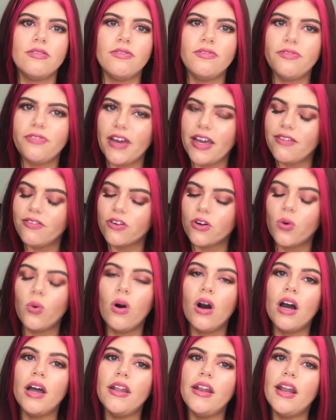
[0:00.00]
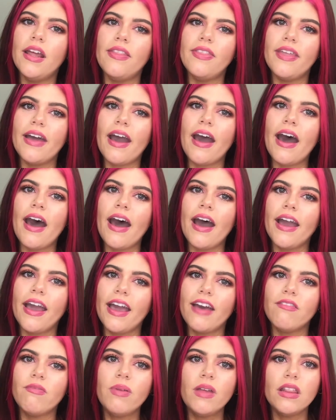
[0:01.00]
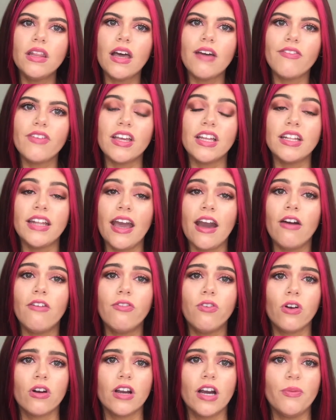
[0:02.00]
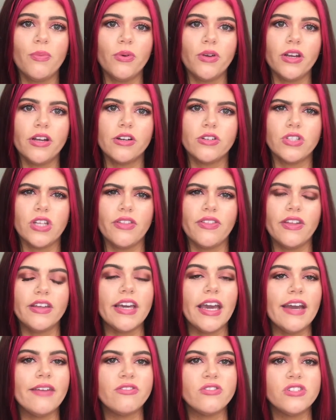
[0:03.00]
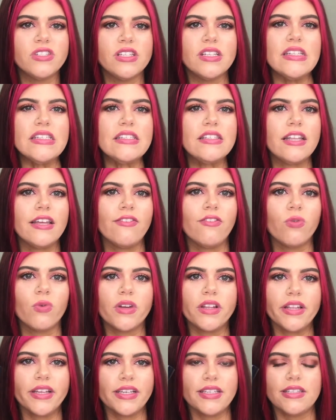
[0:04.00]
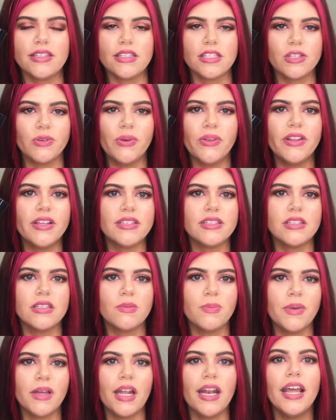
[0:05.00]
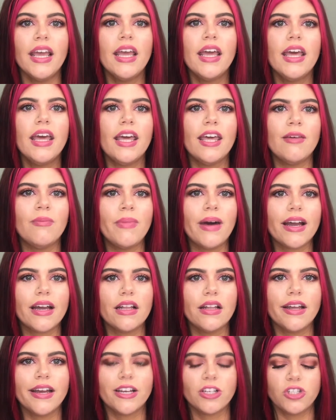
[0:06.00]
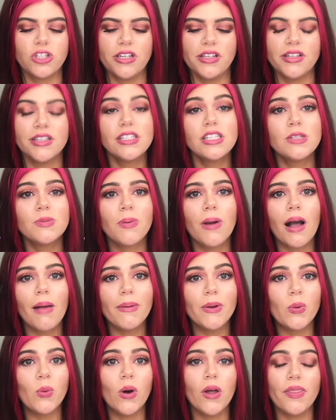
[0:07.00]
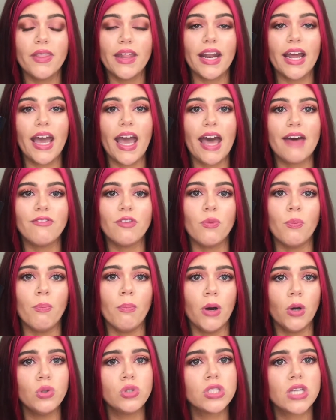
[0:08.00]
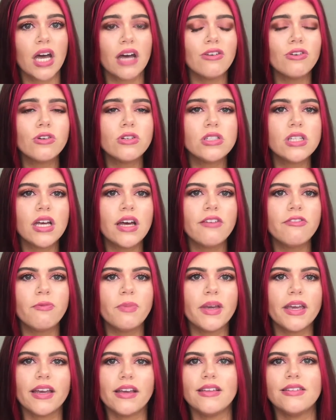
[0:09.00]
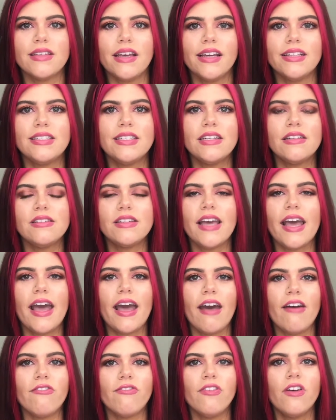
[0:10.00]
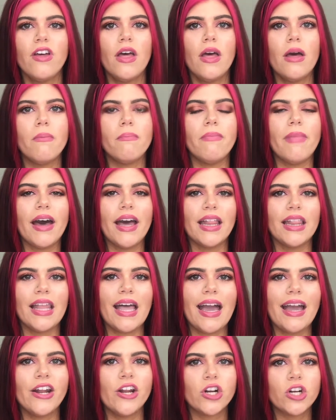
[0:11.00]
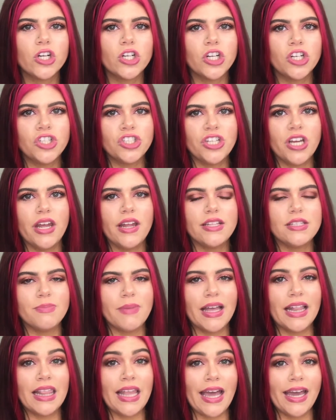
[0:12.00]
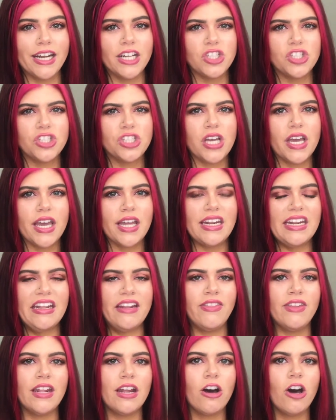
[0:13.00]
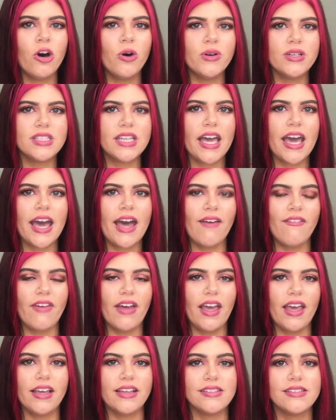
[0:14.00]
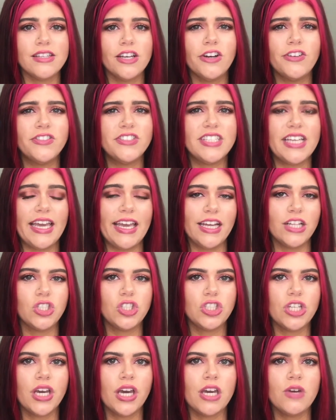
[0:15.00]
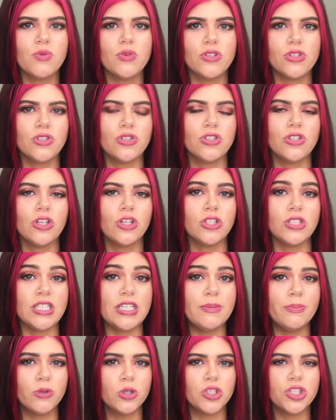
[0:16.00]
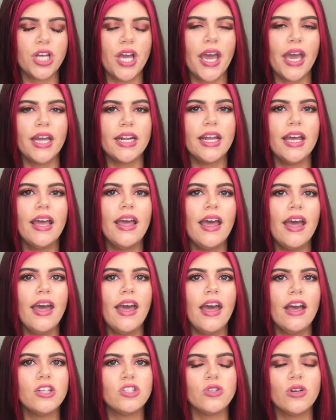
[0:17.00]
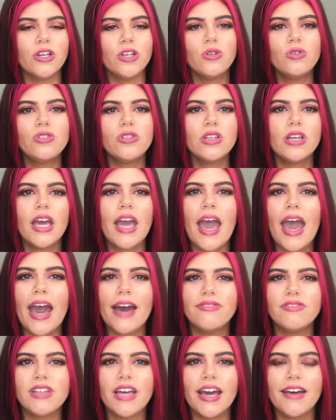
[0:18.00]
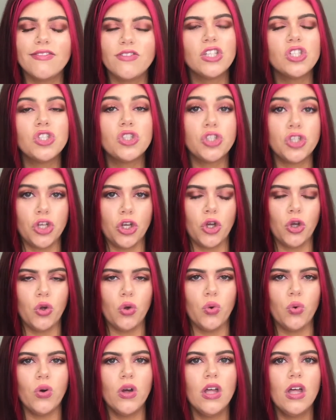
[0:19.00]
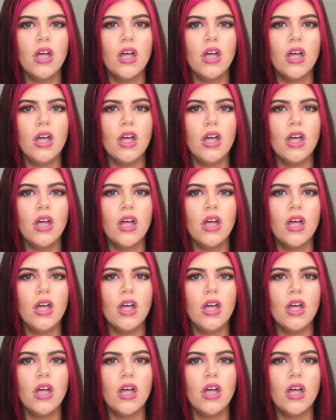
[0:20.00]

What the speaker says: favorite one that I have been loving now for a couple of years. I think ever since they've released this one, this has been in my collection. And this is probably one that I have most colors of because I tend to have my lighter shades, my lightest shade, and then I always have a self-tan shade, which is a deeper shade. So I usually have to have these 2